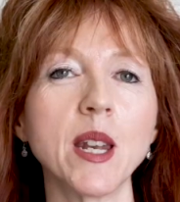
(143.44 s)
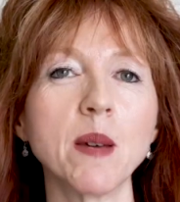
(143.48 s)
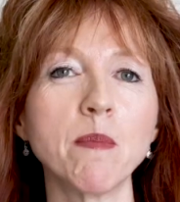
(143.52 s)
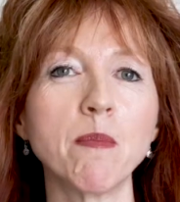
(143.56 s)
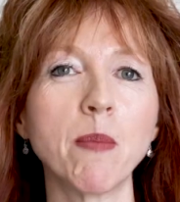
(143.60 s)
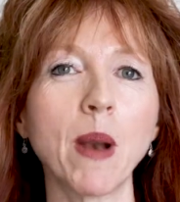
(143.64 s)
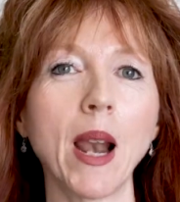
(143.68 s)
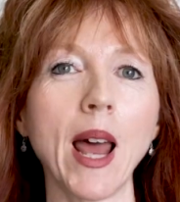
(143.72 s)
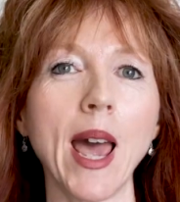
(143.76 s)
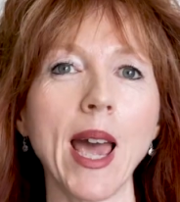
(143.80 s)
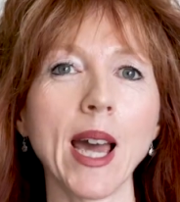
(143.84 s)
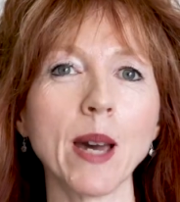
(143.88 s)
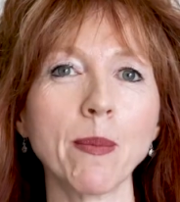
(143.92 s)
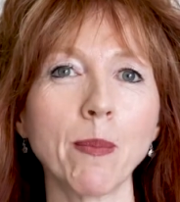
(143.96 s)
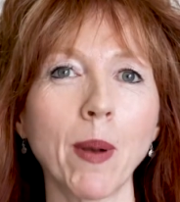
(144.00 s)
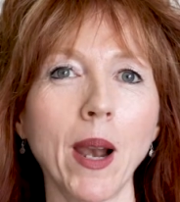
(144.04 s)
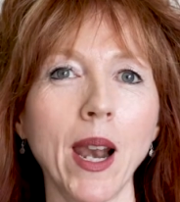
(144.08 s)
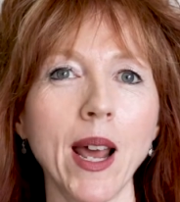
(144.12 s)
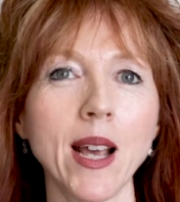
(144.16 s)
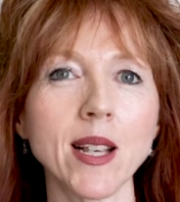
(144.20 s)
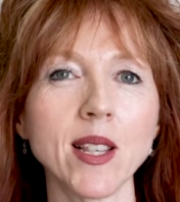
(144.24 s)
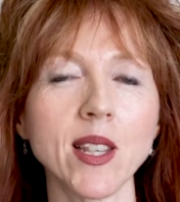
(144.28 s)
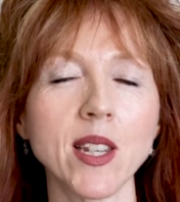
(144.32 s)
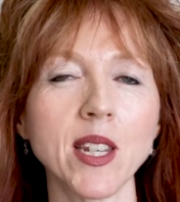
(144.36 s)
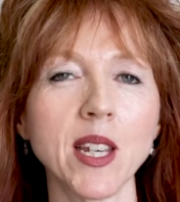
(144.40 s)
in a black
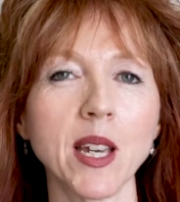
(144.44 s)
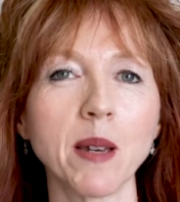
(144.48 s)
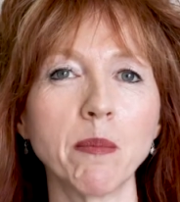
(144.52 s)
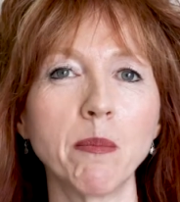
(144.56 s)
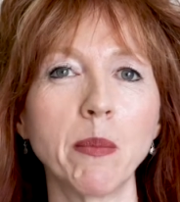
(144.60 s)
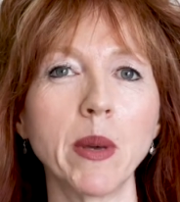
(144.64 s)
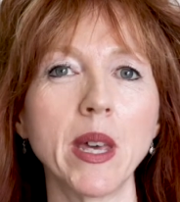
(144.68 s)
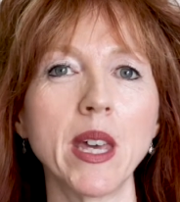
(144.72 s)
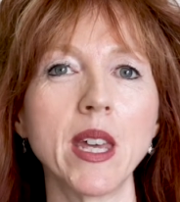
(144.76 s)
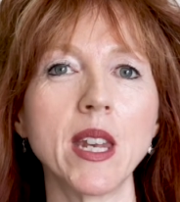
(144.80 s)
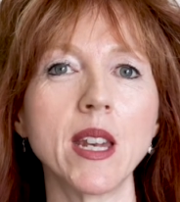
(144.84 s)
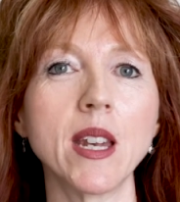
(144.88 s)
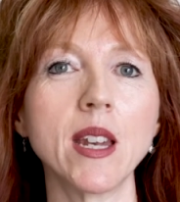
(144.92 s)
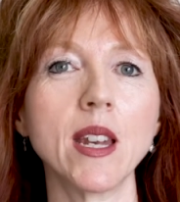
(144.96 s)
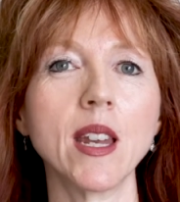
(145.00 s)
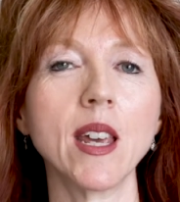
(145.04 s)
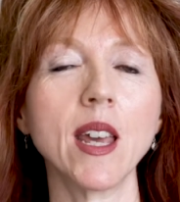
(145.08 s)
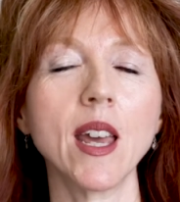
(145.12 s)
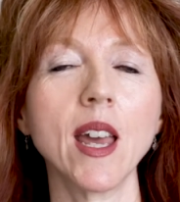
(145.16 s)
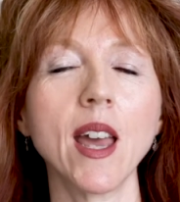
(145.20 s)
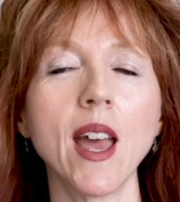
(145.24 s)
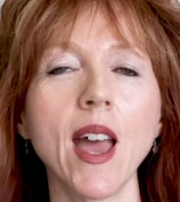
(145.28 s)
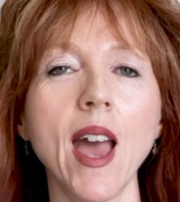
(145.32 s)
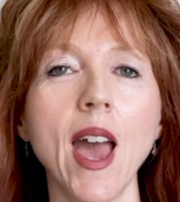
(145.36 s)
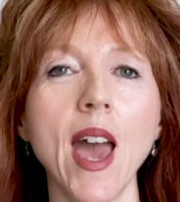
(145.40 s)
plastic bin,
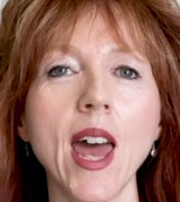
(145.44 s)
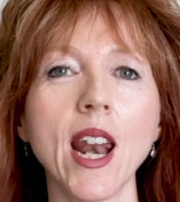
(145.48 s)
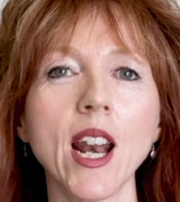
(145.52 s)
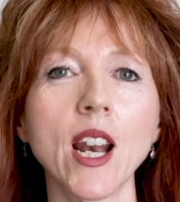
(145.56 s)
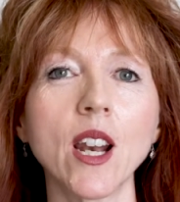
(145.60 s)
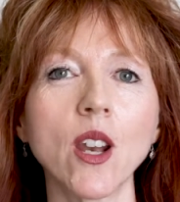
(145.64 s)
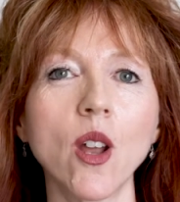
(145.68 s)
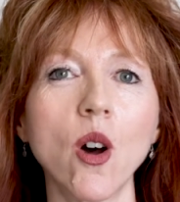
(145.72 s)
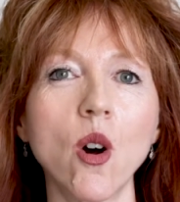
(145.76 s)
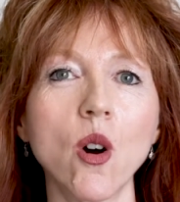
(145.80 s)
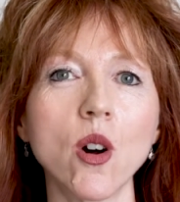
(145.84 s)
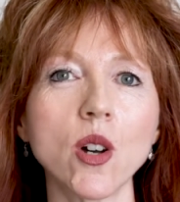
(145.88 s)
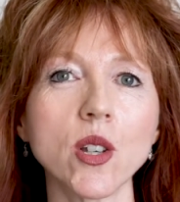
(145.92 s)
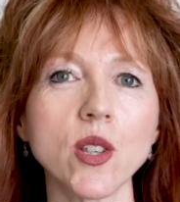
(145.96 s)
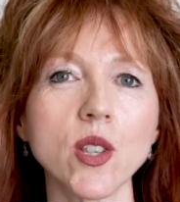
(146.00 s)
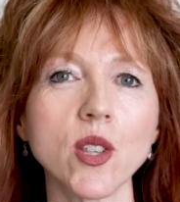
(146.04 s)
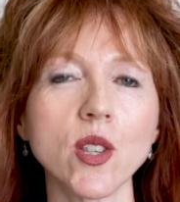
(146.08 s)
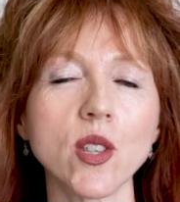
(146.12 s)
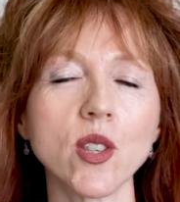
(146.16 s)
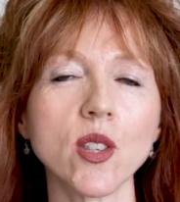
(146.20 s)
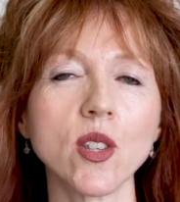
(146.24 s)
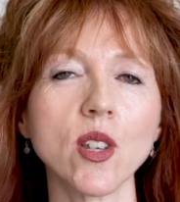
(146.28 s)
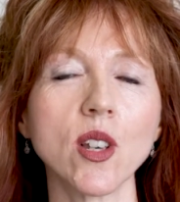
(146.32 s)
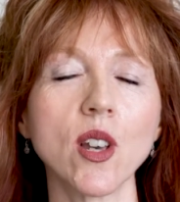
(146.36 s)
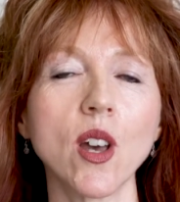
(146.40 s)
at a
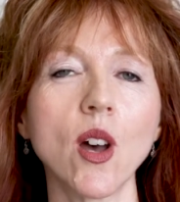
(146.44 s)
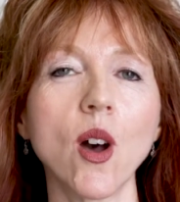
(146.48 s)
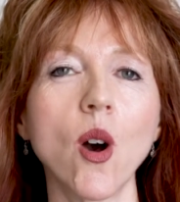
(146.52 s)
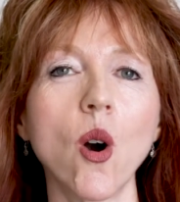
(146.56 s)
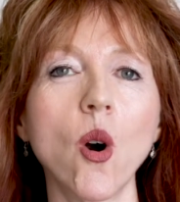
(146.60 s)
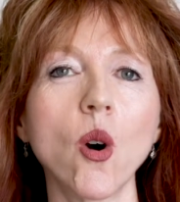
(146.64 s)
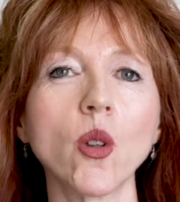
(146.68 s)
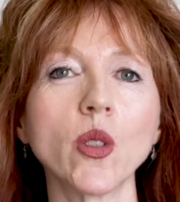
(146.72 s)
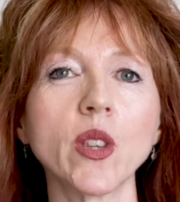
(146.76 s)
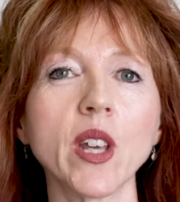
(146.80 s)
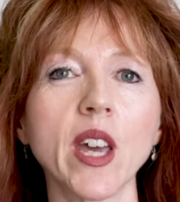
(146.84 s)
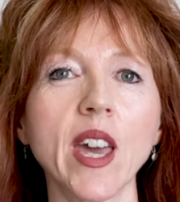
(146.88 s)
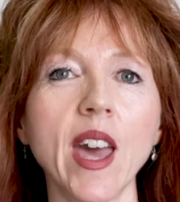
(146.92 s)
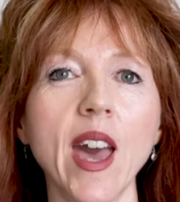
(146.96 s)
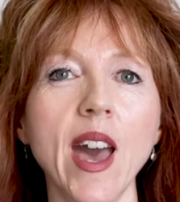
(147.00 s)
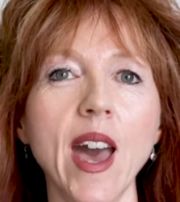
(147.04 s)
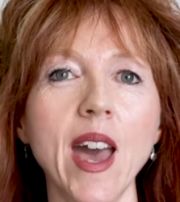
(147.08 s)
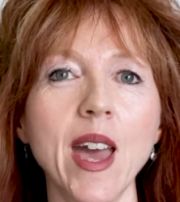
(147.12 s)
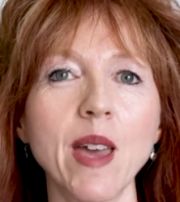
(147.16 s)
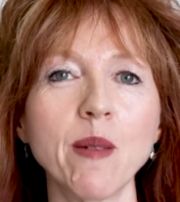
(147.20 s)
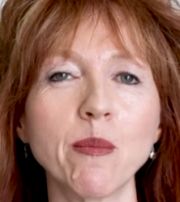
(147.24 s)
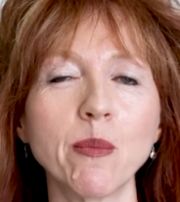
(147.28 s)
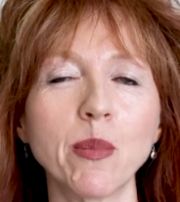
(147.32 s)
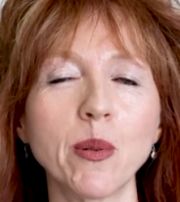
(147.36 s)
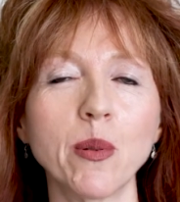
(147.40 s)
loss, on the
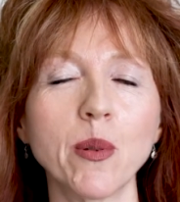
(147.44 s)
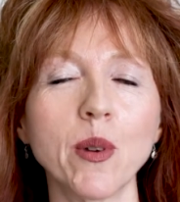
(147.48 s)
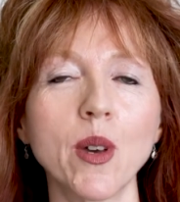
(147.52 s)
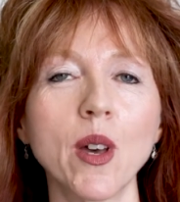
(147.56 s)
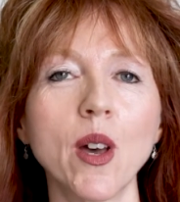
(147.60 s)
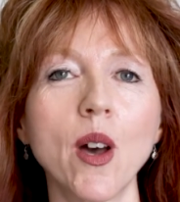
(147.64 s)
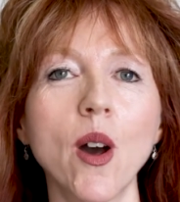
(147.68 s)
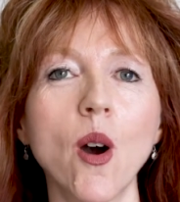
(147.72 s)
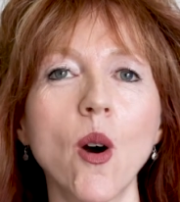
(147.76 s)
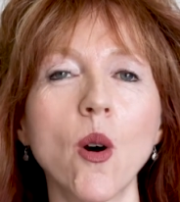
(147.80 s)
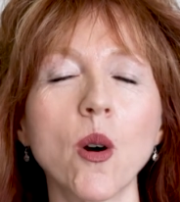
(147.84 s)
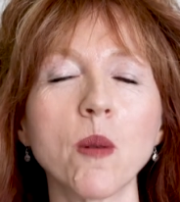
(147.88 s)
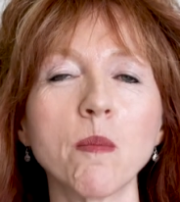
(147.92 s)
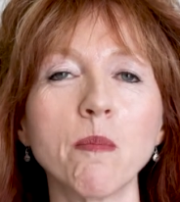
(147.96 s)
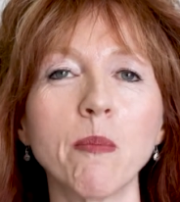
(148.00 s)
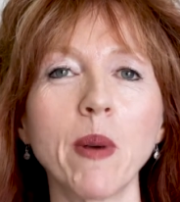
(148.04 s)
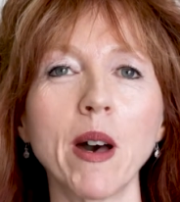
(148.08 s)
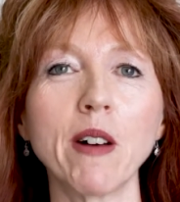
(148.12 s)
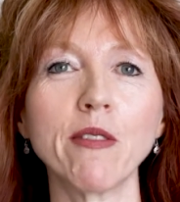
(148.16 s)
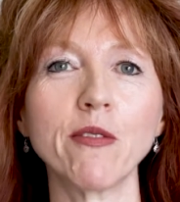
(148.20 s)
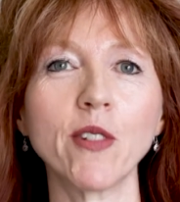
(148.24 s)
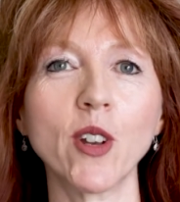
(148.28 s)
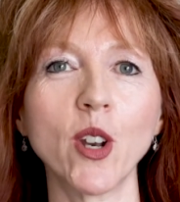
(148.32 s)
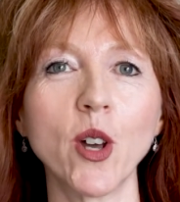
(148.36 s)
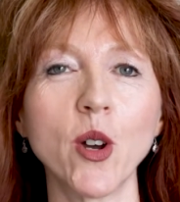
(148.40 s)
cape, on
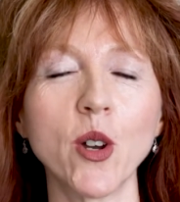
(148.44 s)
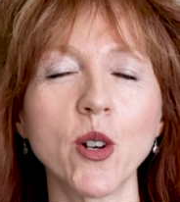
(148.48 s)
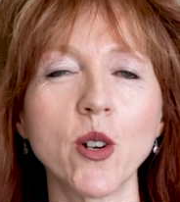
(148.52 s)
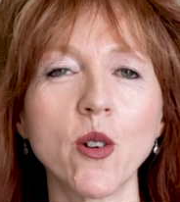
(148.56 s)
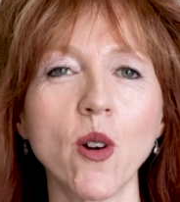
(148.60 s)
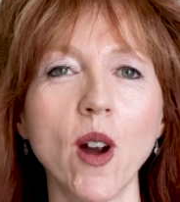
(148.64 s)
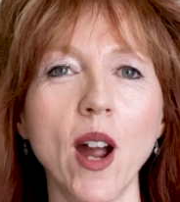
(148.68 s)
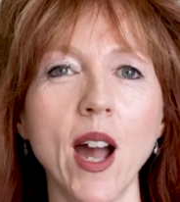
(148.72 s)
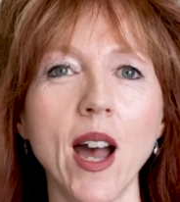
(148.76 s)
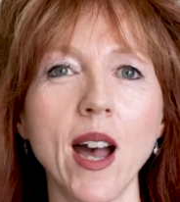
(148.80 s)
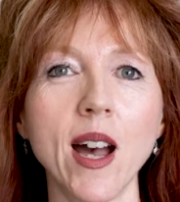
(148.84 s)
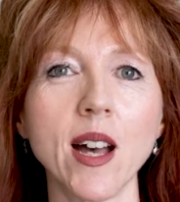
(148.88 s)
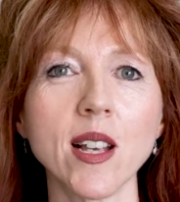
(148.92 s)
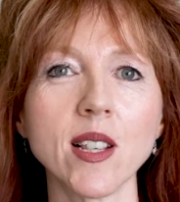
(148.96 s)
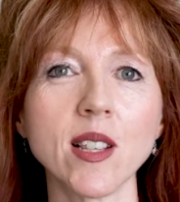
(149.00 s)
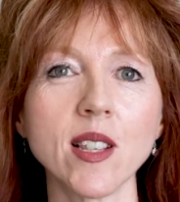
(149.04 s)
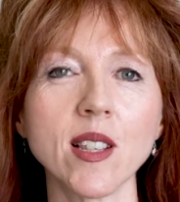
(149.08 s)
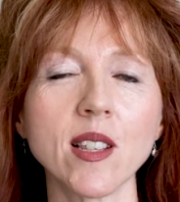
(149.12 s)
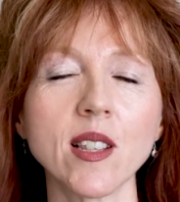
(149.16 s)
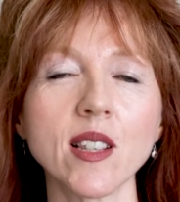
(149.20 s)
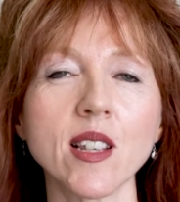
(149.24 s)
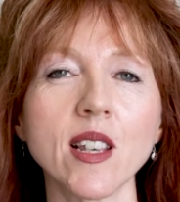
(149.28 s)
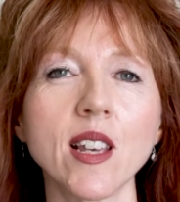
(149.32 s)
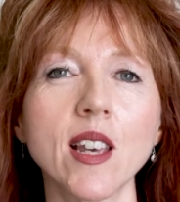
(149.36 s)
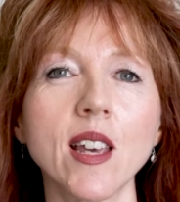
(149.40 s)
buffalo
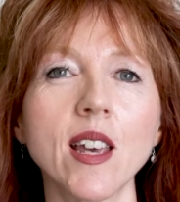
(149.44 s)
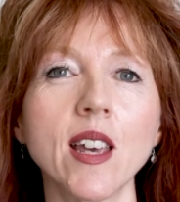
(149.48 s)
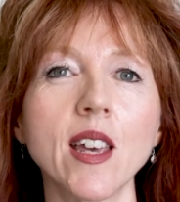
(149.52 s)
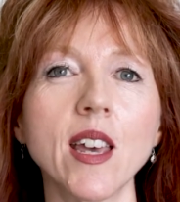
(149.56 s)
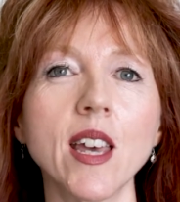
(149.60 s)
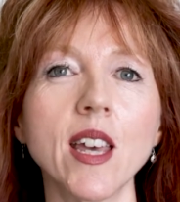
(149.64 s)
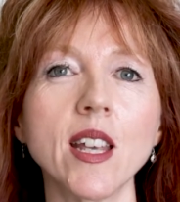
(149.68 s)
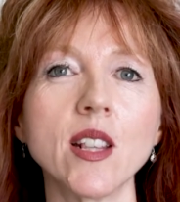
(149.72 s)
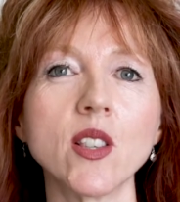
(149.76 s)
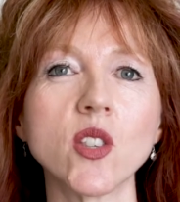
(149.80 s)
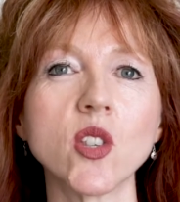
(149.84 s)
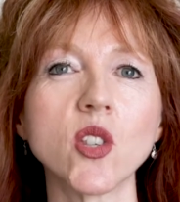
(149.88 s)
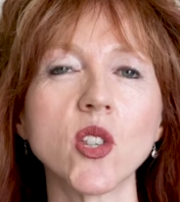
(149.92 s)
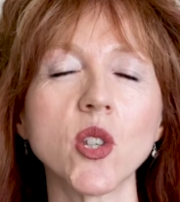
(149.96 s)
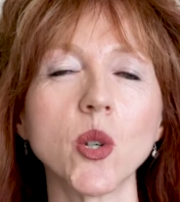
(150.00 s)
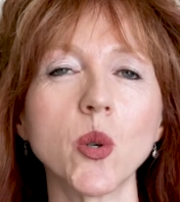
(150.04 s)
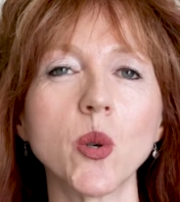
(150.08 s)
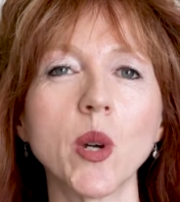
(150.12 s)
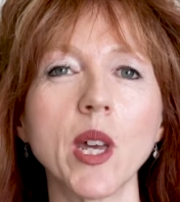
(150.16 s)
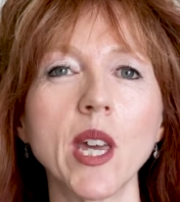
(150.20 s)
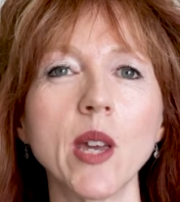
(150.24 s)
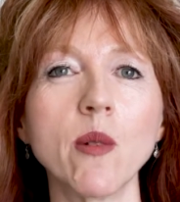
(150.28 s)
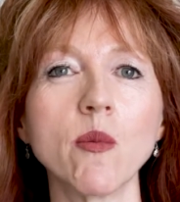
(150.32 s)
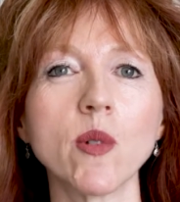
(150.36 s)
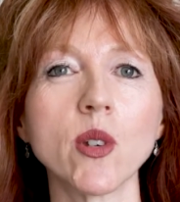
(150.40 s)
grass, in
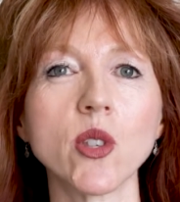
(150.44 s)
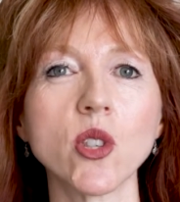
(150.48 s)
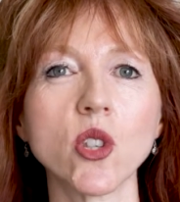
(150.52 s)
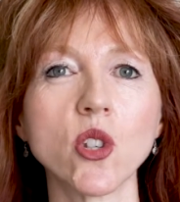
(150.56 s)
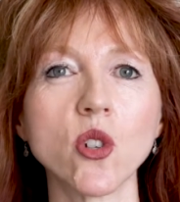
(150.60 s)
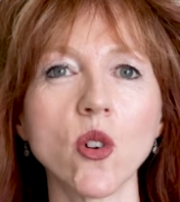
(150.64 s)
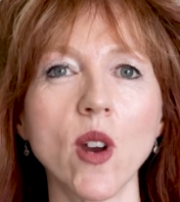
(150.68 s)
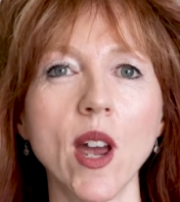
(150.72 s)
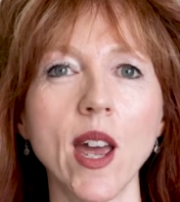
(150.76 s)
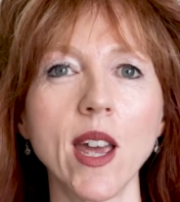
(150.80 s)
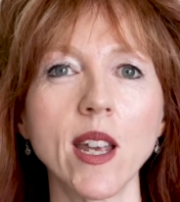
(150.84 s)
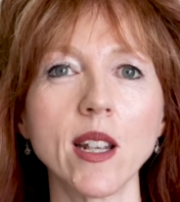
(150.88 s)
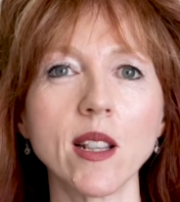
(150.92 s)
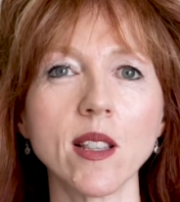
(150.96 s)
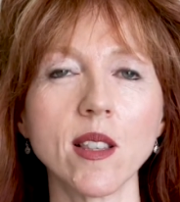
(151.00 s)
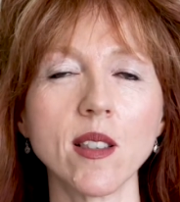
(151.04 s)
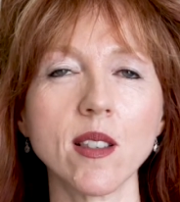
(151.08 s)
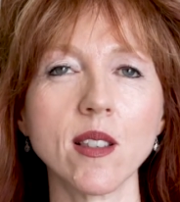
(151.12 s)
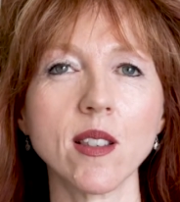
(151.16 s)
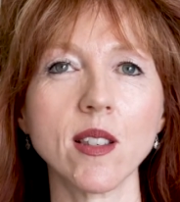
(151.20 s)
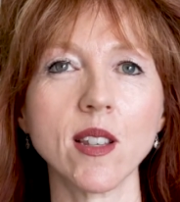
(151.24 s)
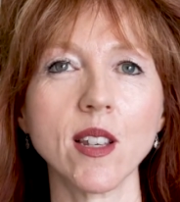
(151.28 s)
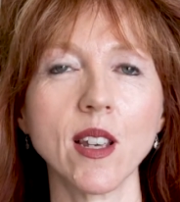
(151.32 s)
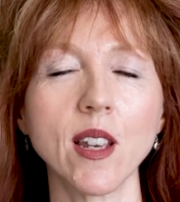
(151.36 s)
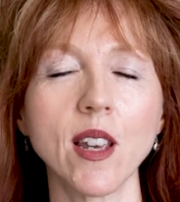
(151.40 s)
silky
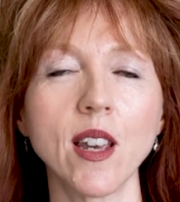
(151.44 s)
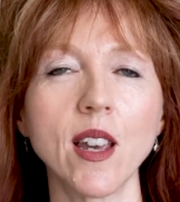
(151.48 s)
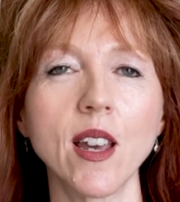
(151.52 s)
restraints.